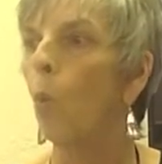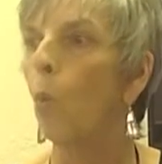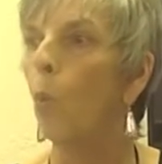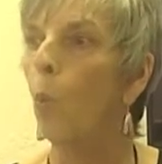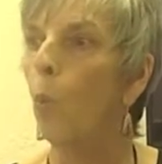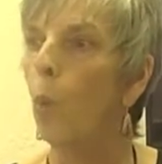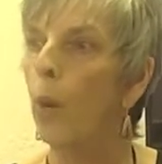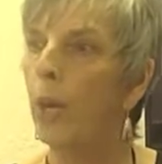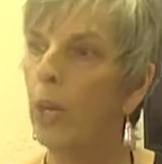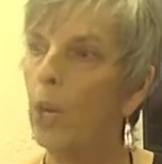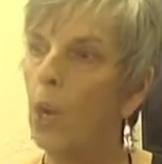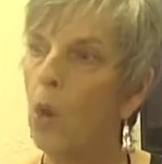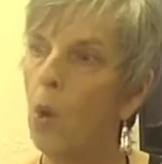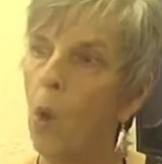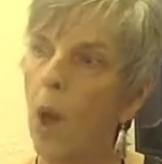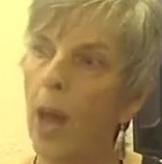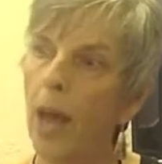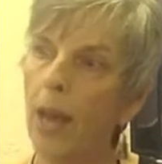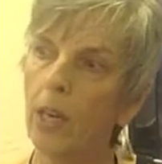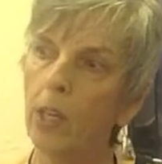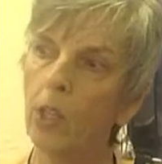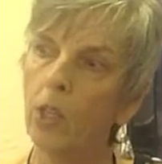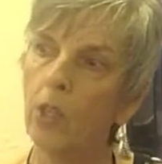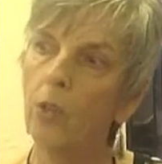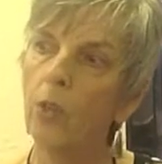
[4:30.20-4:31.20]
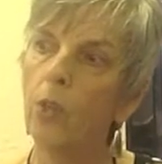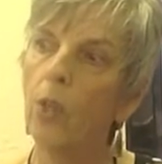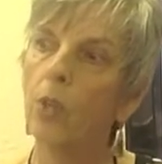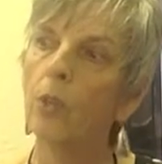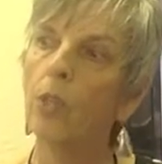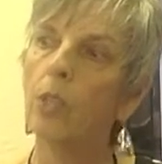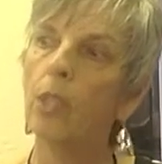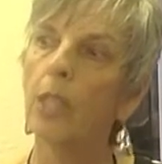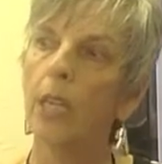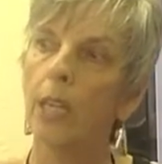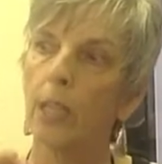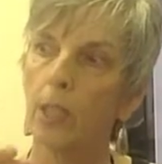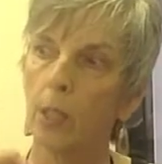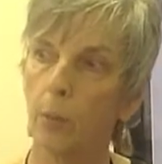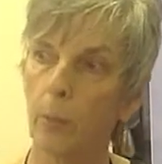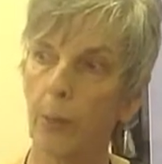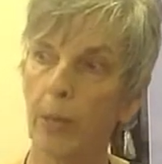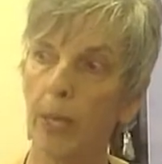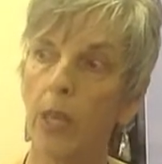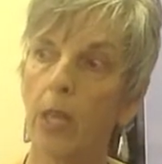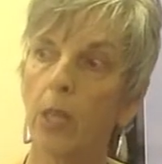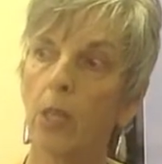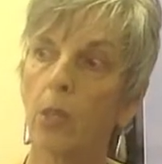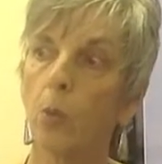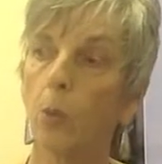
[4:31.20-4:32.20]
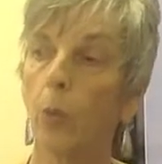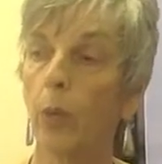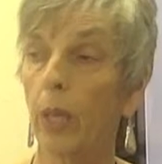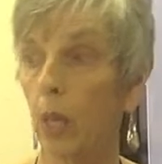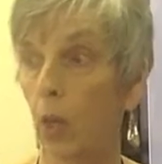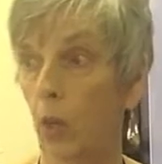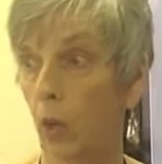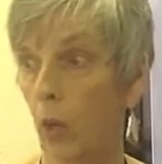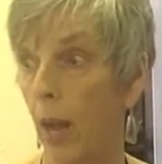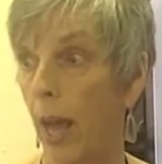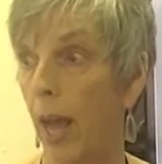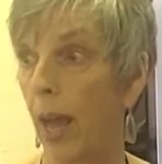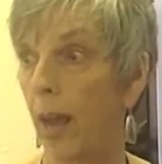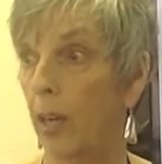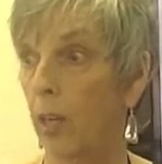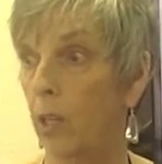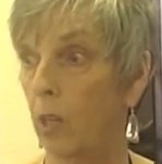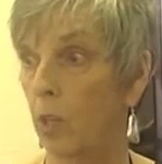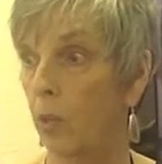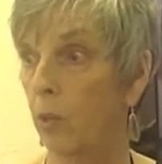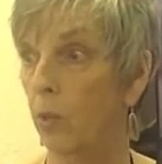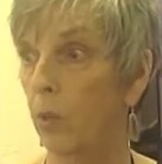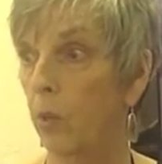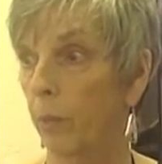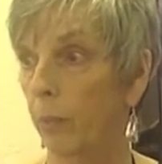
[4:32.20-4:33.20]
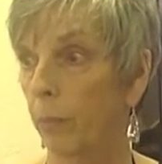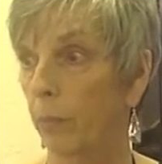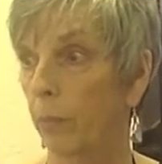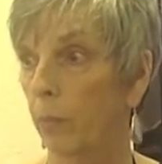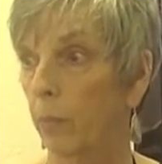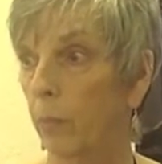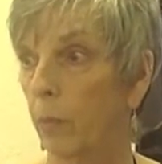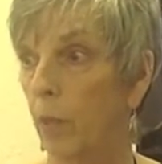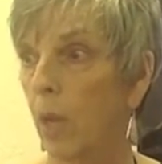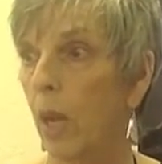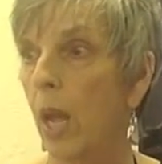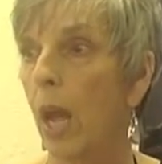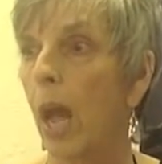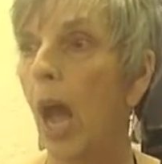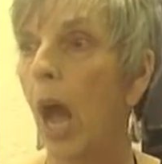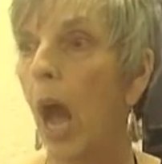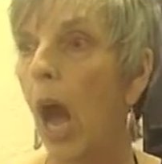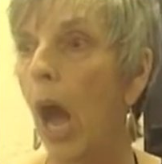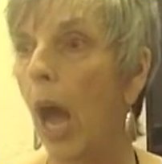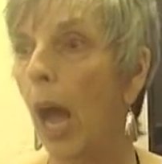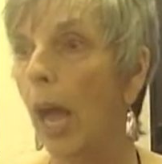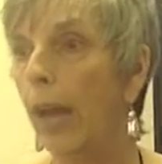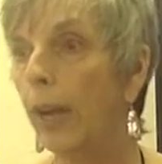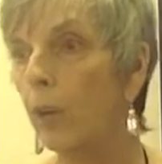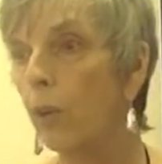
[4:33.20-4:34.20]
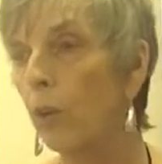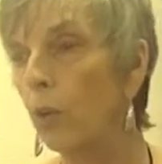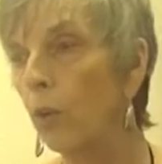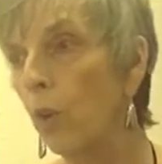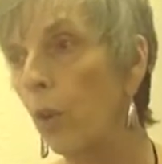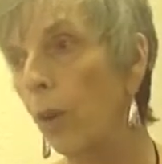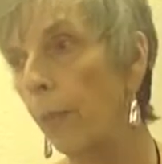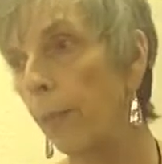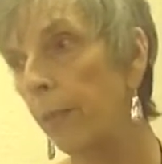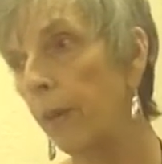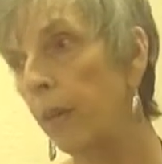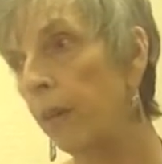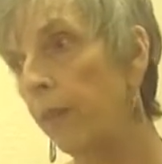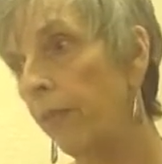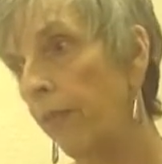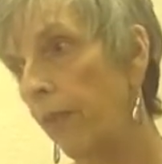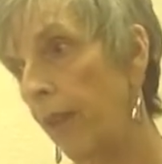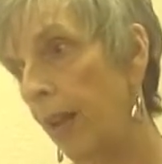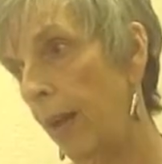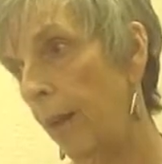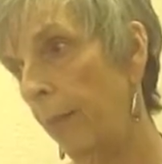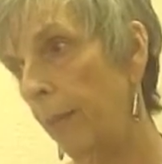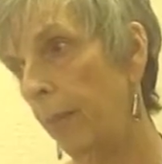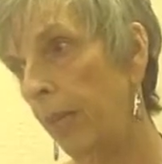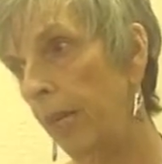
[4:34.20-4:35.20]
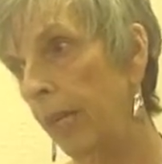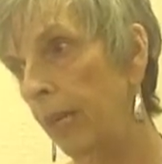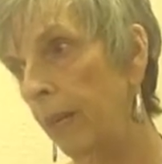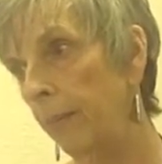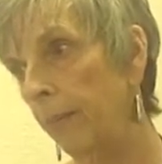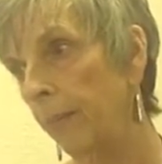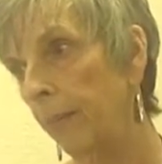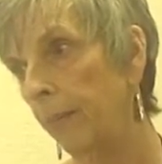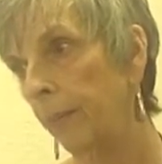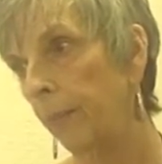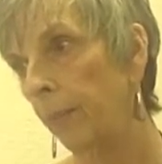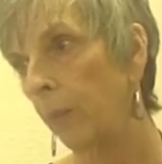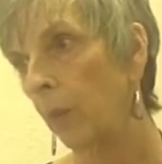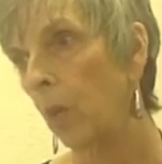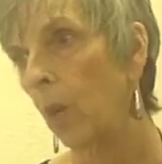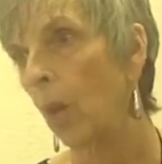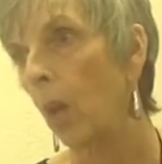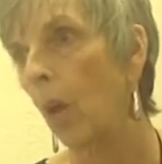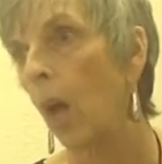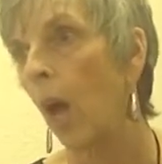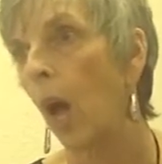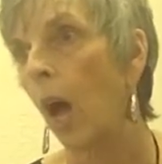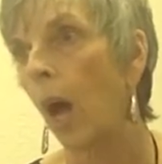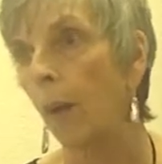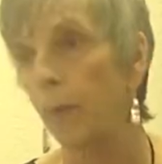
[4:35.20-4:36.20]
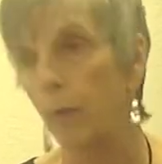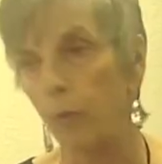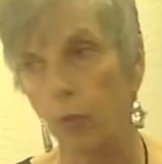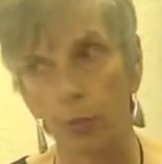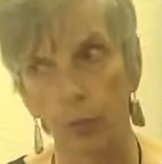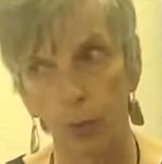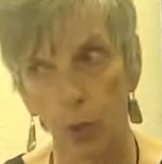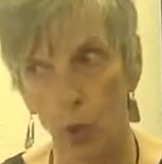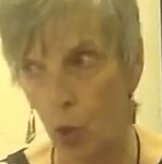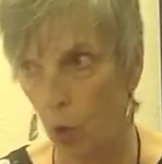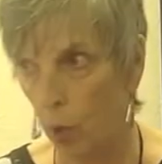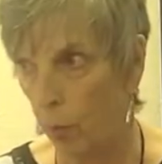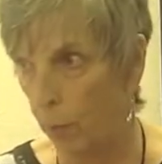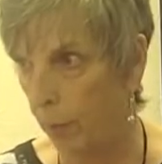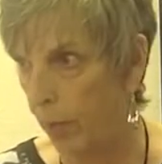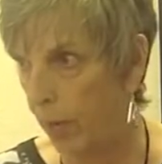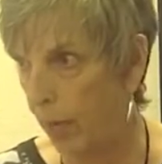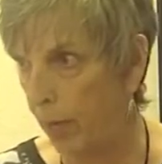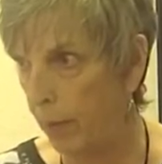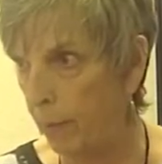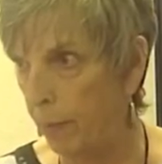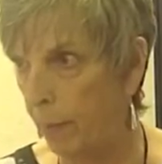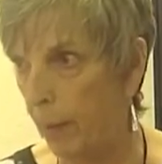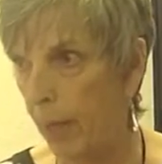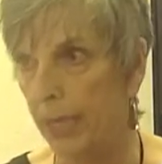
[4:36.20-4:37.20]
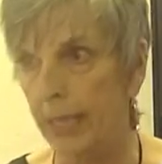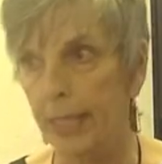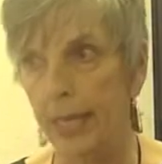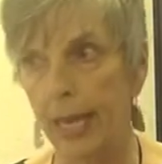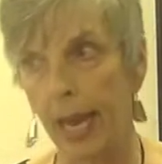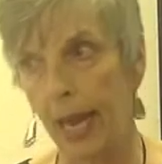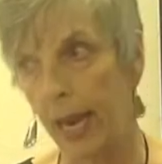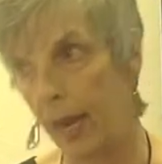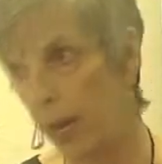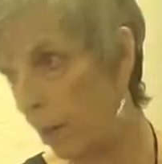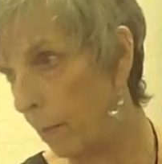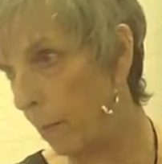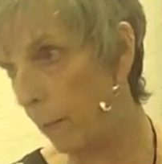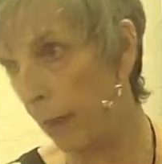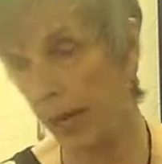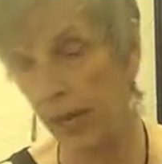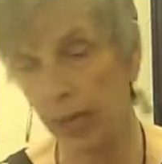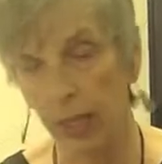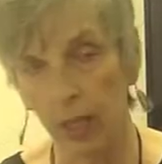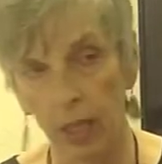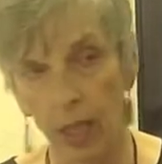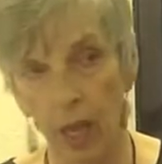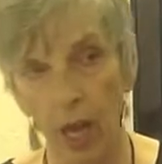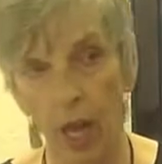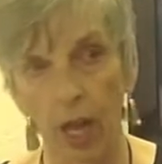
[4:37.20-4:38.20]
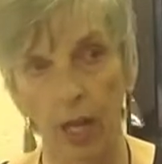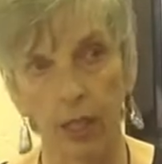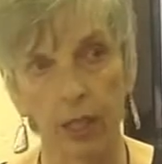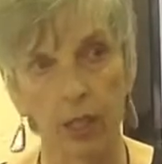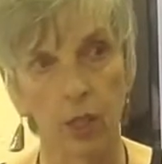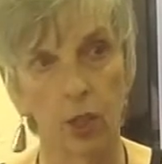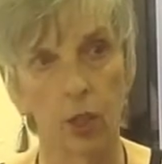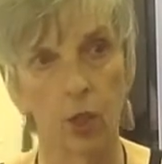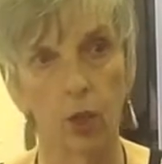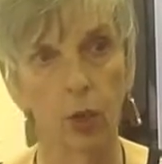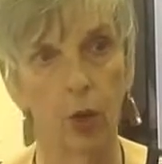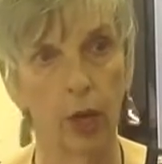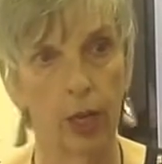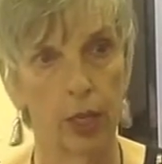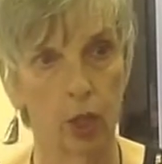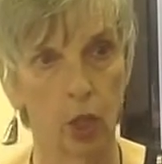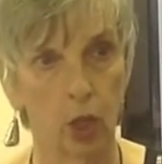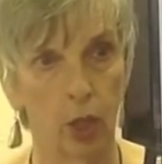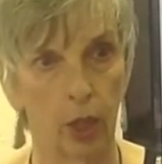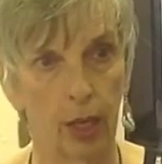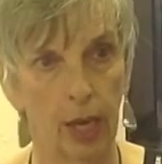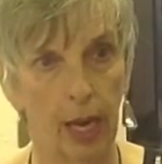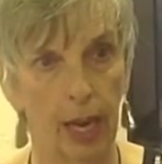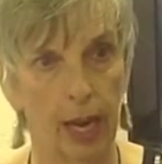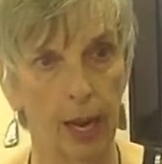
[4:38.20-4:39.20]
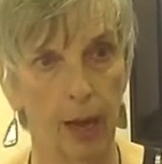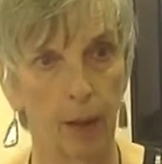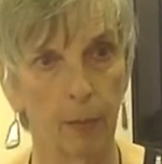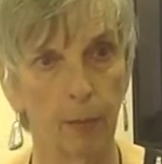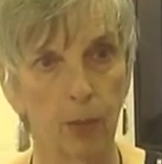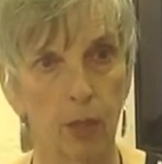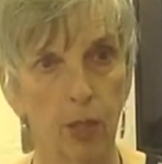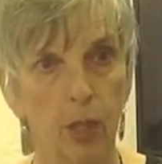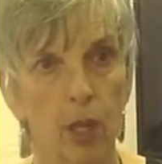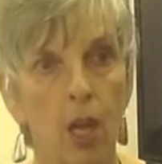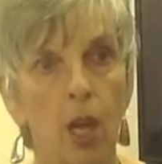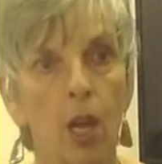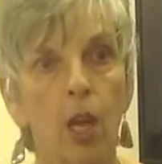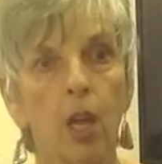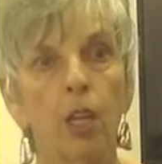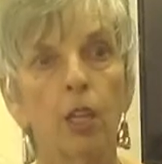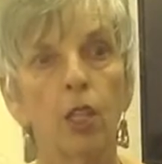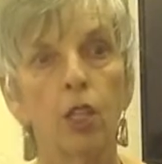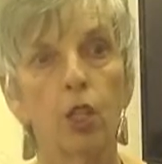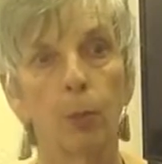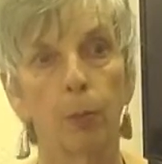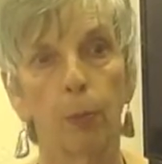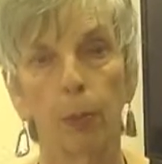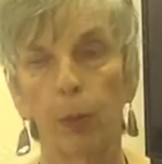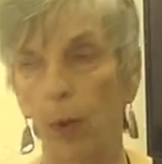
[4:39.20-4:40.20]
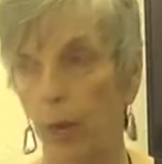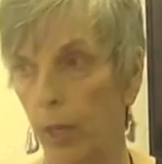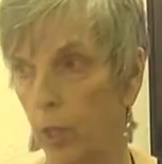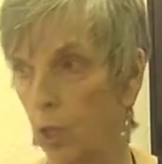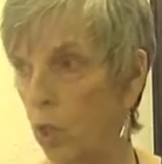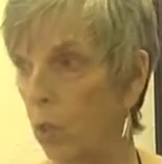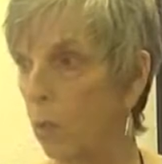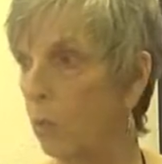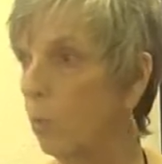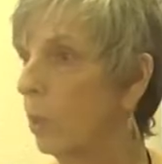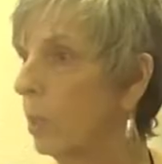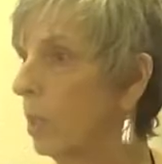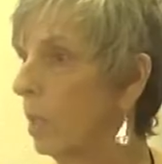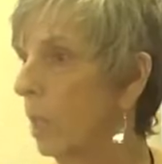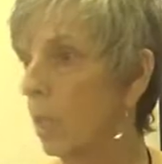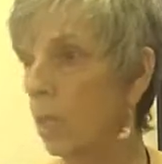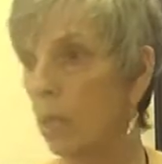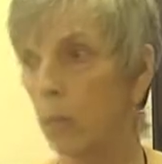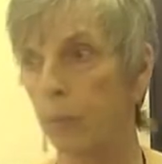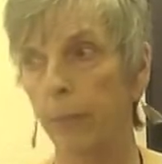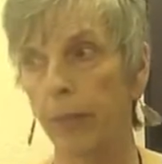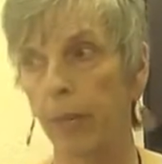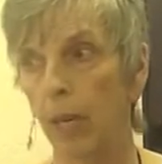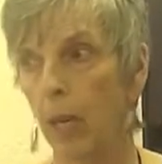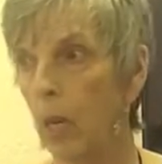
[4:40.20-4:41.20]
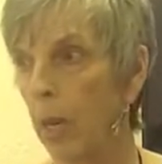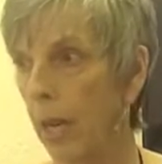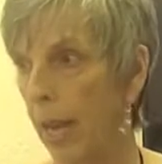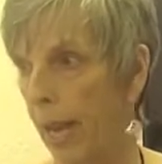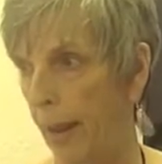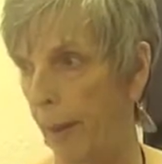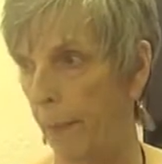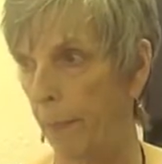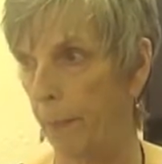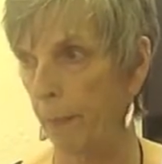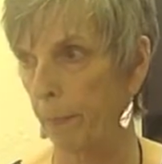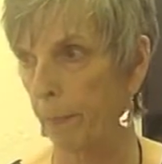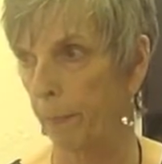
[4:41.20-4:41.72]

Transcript: We know how to do those things because we learn how to do them. I grew up in a family. I'm from Germany. My dad had been in the concentration camps. Depression was his middle name.